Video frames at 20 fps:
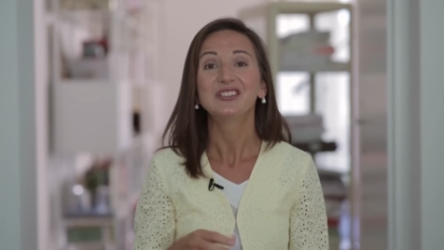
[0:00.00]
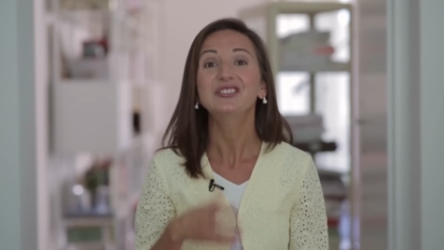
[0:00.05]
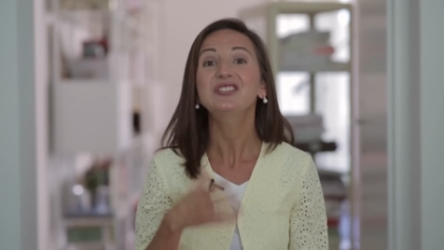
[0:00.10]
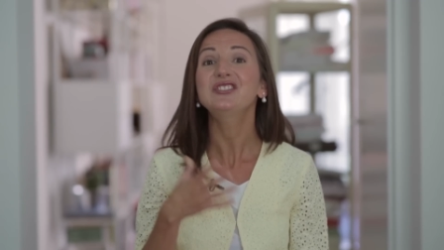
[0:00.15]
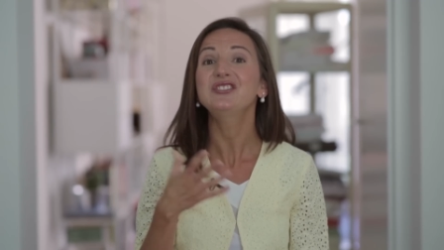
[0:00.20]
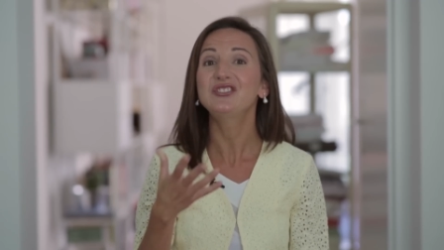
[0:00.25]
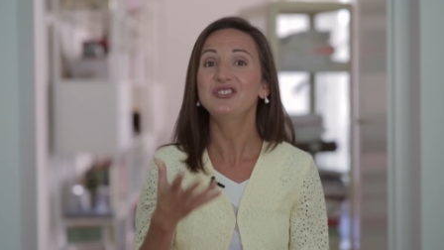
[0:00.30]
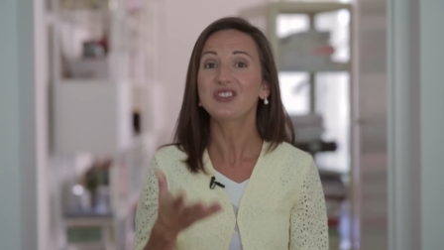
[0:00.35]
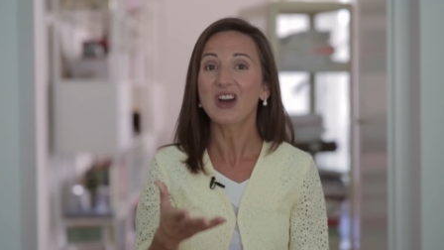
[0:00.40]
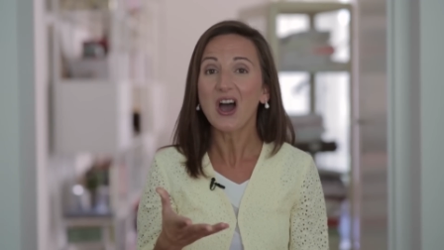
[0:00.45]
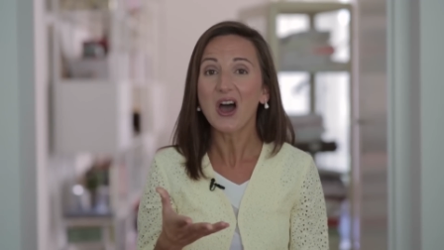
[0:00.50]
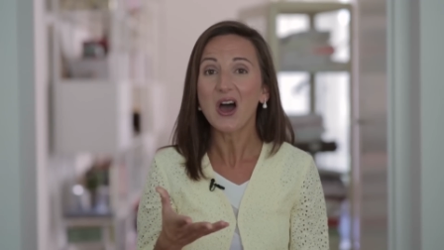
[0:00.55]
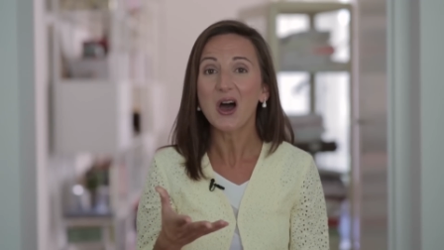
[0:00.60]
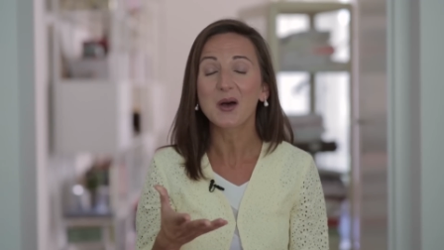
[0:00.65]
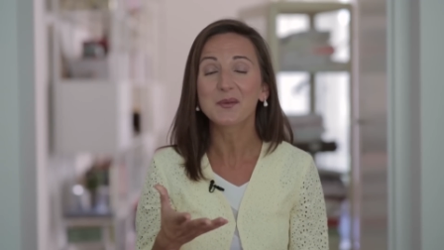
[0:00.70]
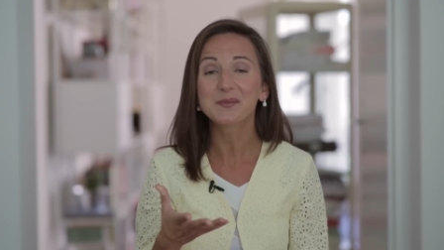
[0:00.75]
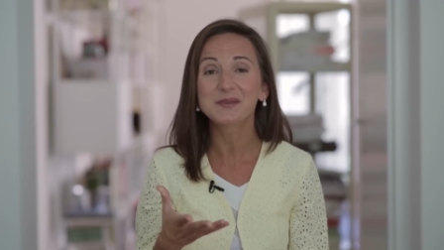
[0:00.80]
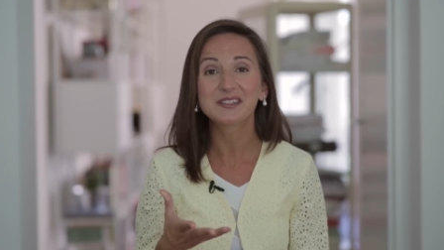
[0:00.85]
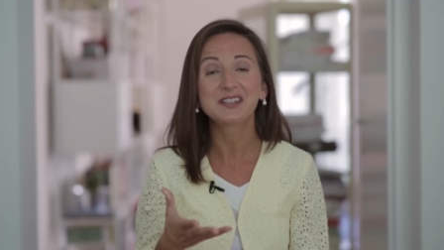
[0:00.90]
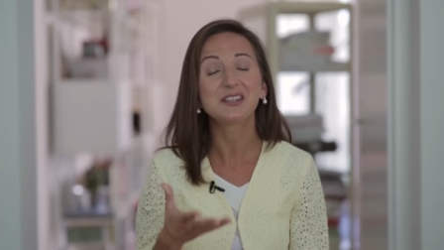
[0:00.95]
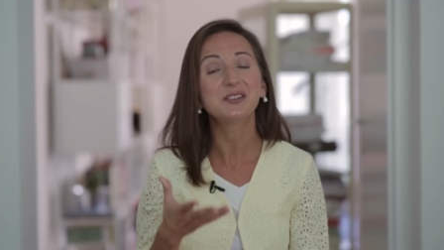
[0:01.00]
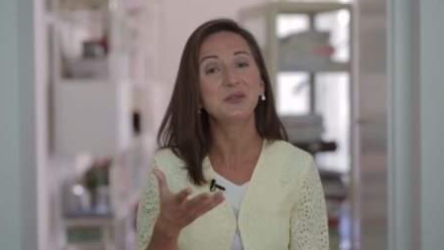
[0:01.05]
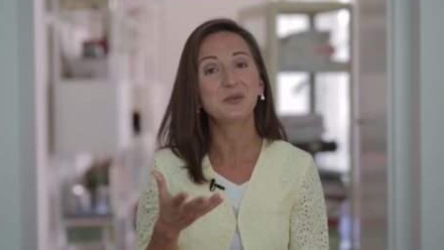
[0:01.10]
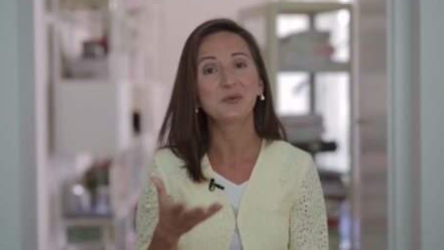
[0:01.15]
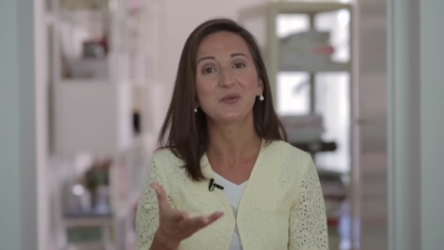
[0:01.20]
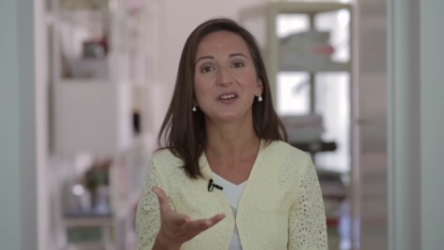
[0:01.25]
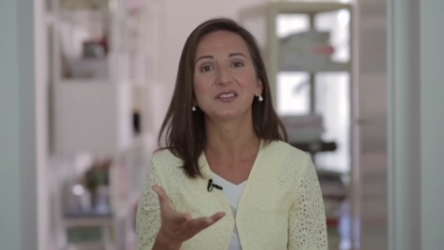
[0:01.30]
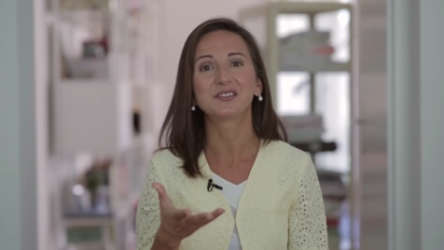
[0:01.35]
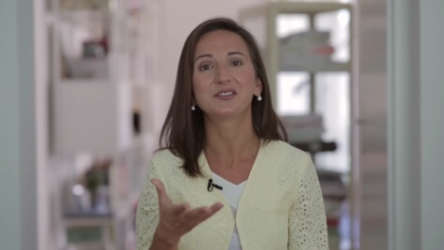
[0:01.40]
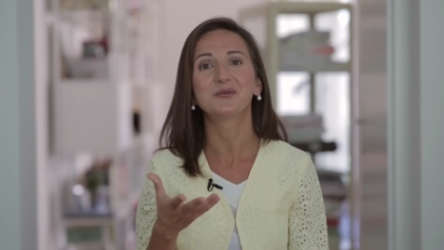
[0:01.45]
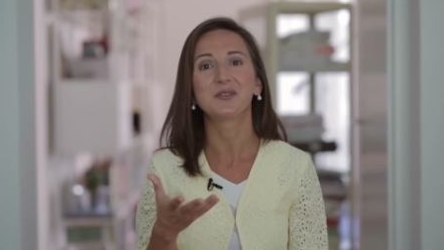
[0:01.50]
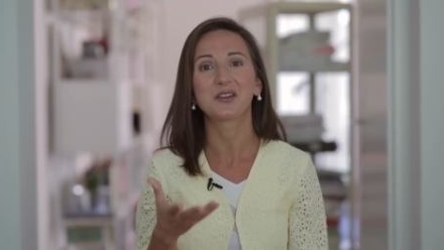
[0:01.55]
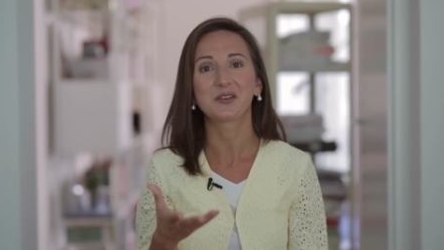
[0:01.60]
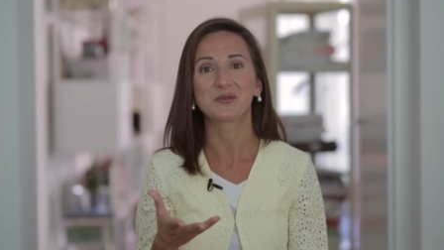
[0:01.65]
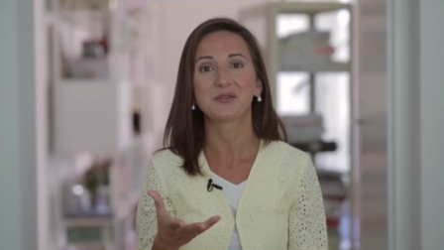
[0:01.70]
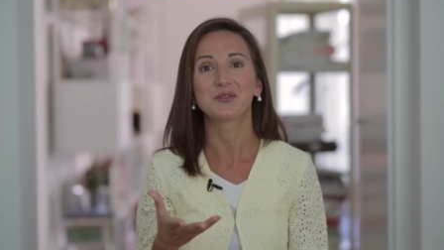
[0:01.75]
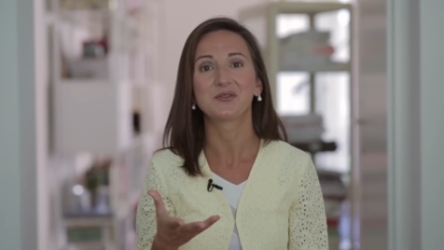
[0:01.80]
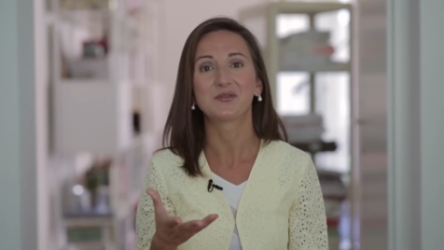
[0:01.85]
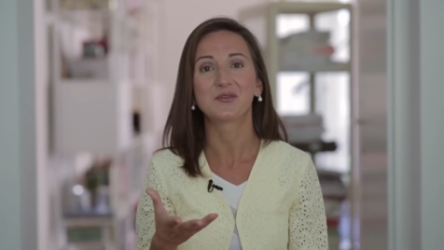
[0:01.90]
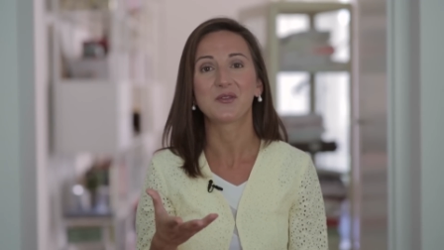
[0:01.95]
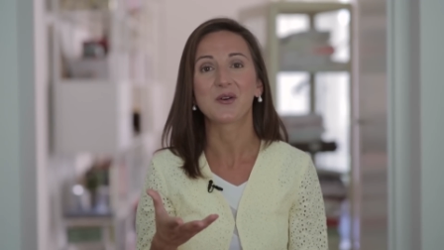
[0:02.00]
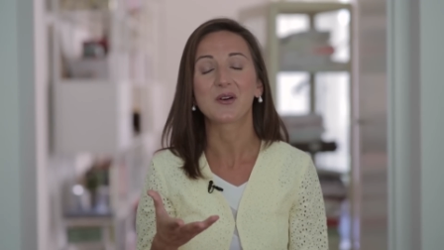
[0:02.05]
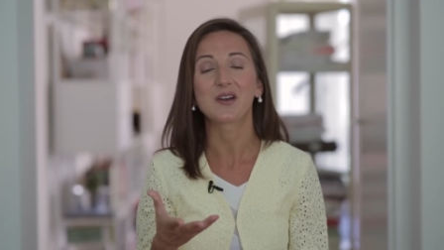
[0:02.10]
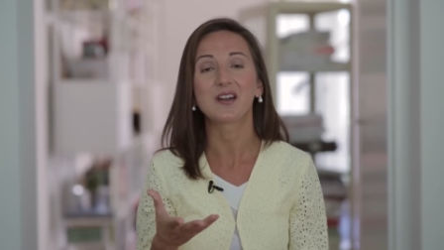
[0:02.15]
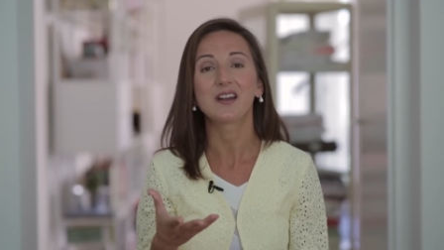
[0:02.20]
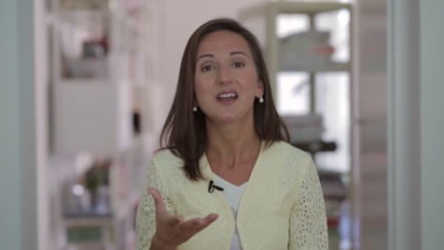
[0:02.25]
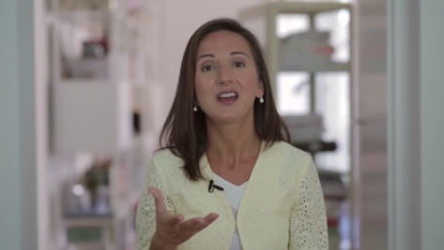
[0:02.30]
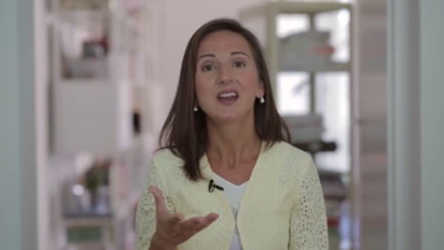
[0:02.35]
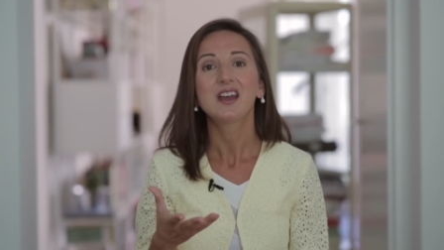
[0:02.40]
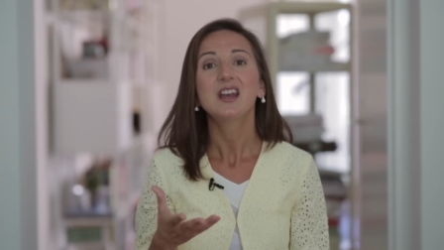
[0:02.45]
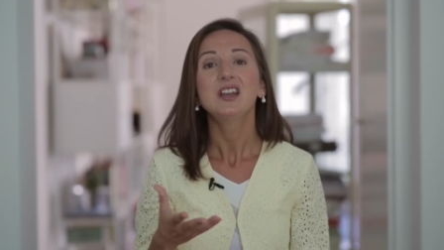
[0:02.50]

the jobs that you want to recruit for.